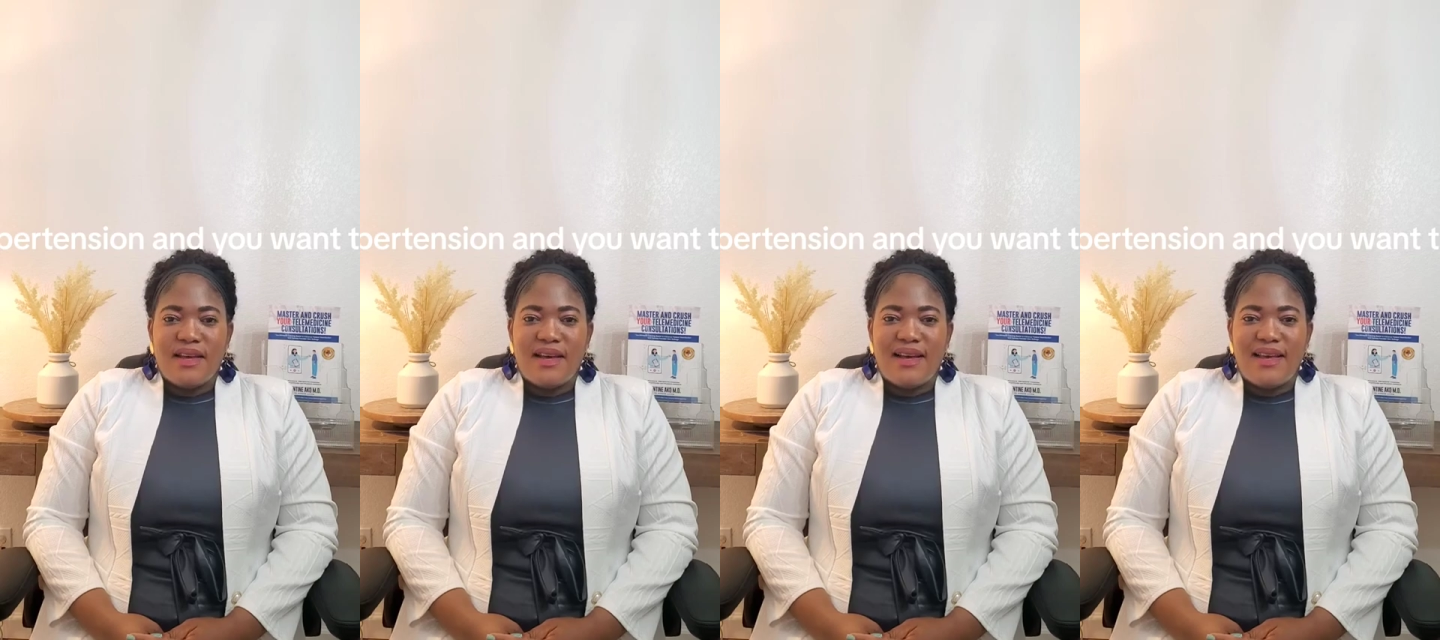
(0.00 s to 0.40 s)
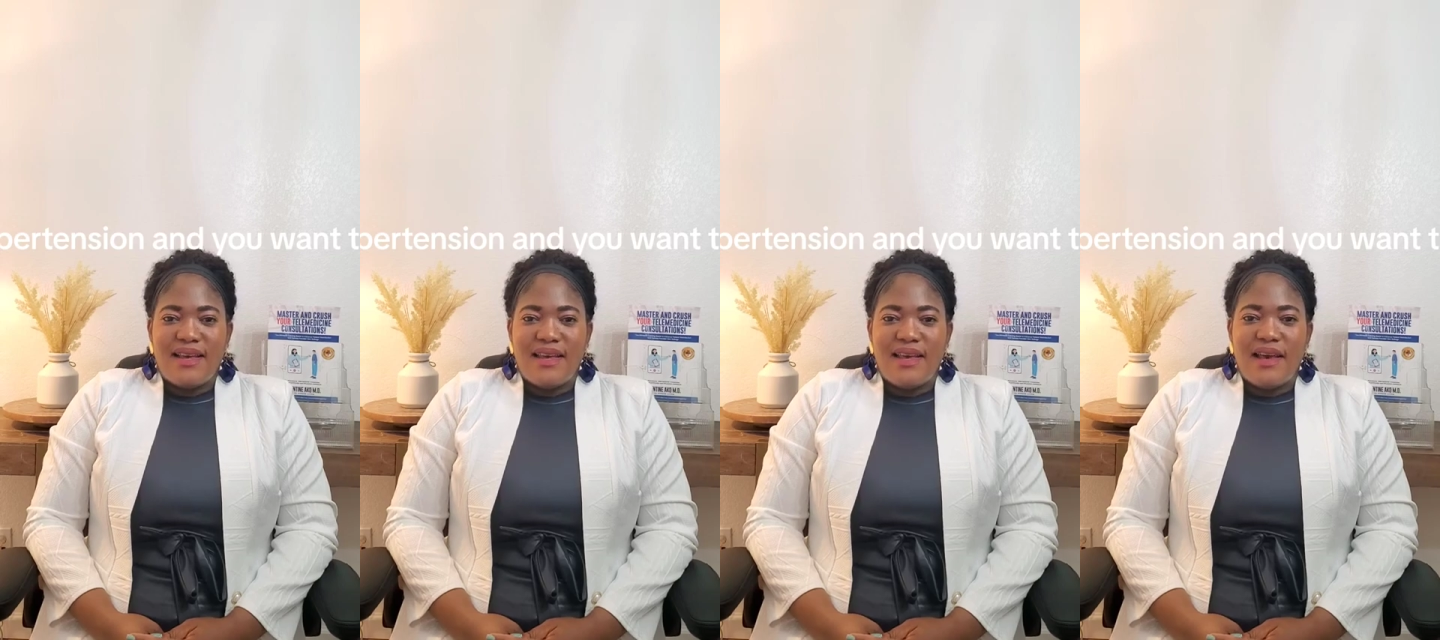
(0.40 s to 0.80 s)

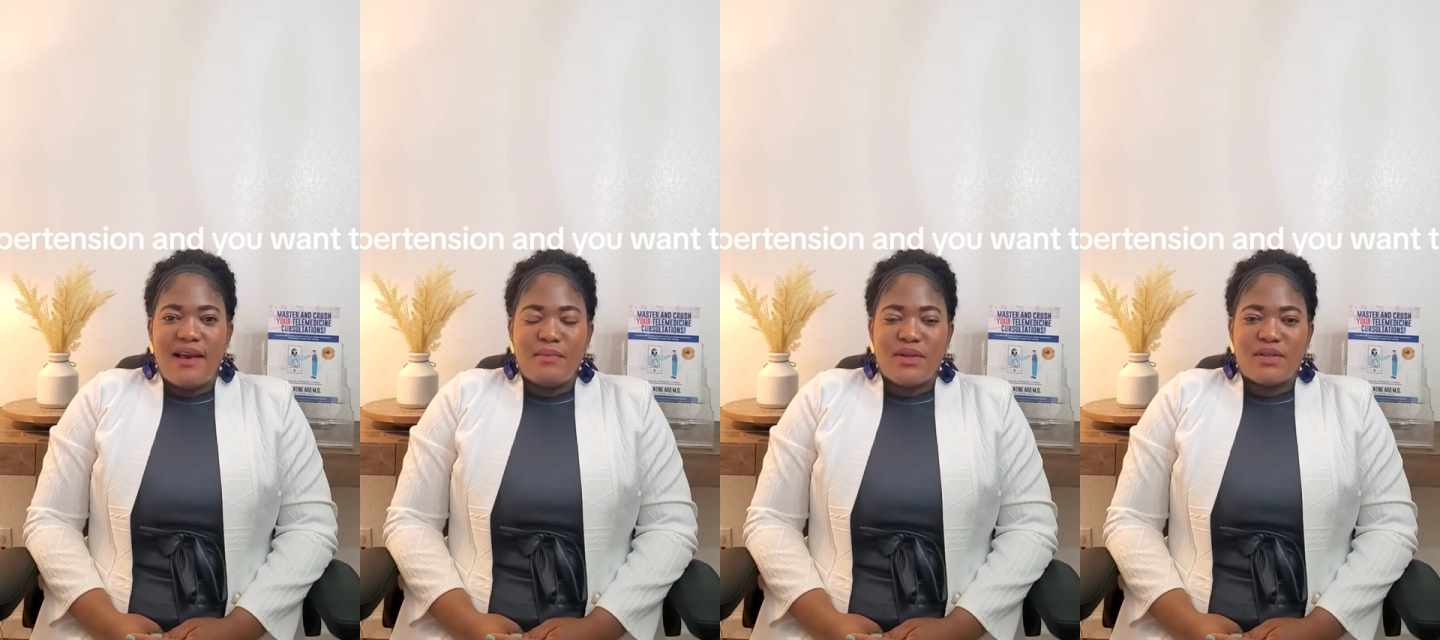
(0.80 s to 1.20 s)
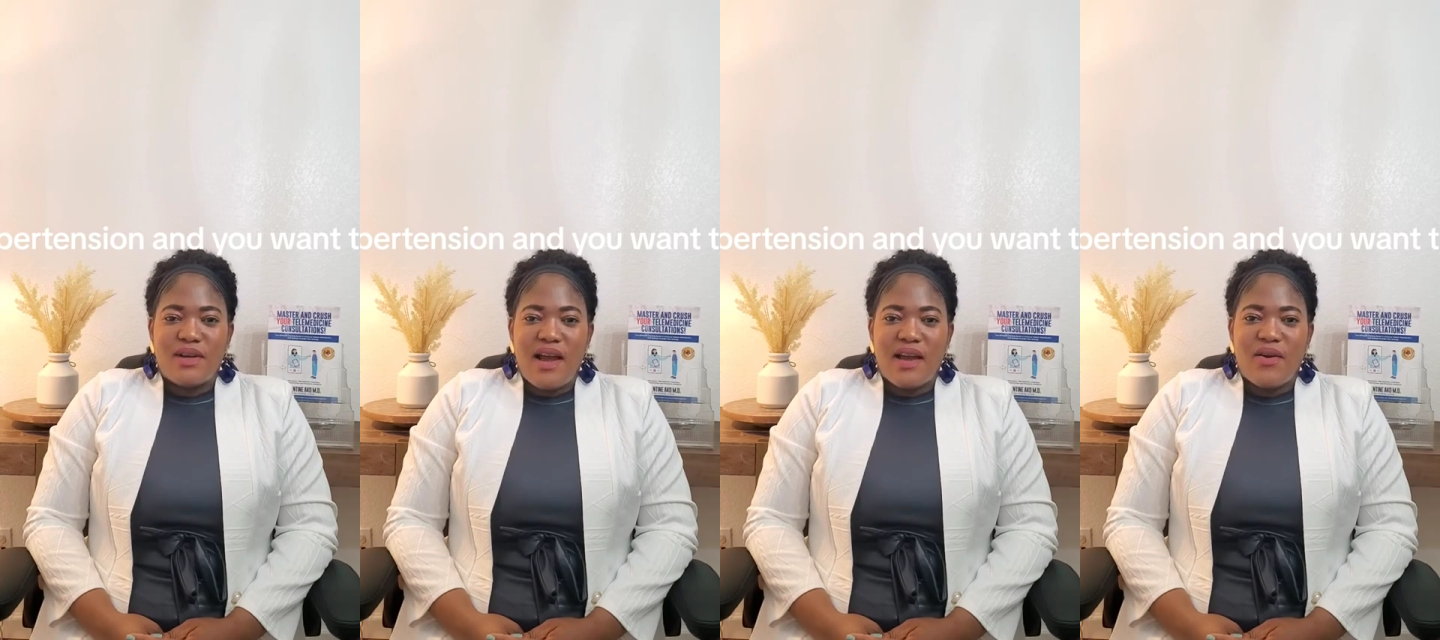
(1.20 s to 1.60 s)
Hi, I'm Dr.
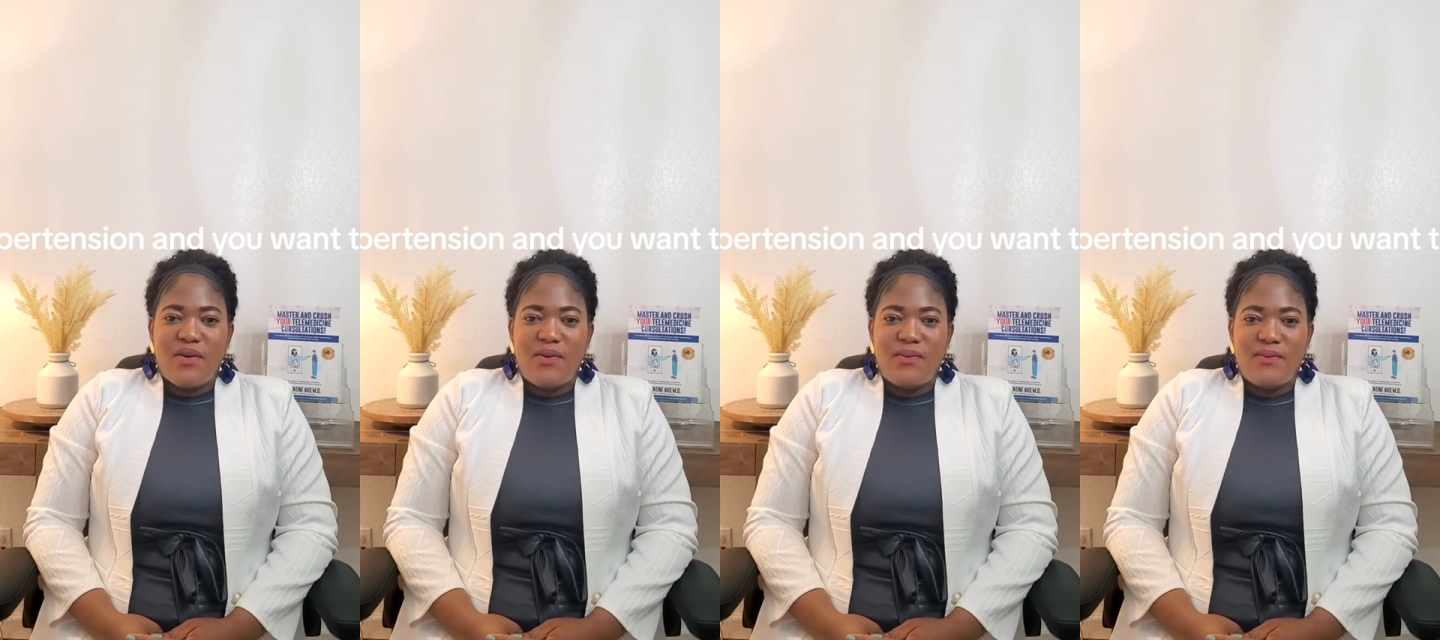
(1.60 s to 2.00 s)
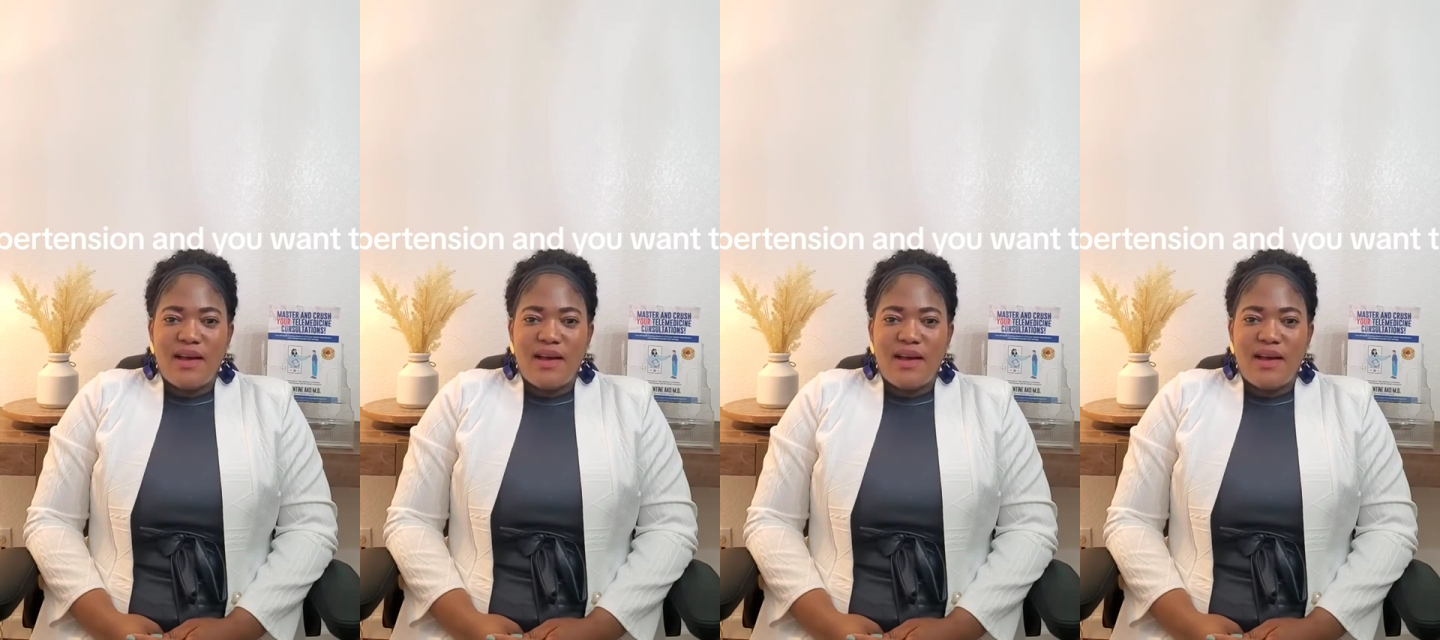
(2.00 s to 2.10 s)
Ako.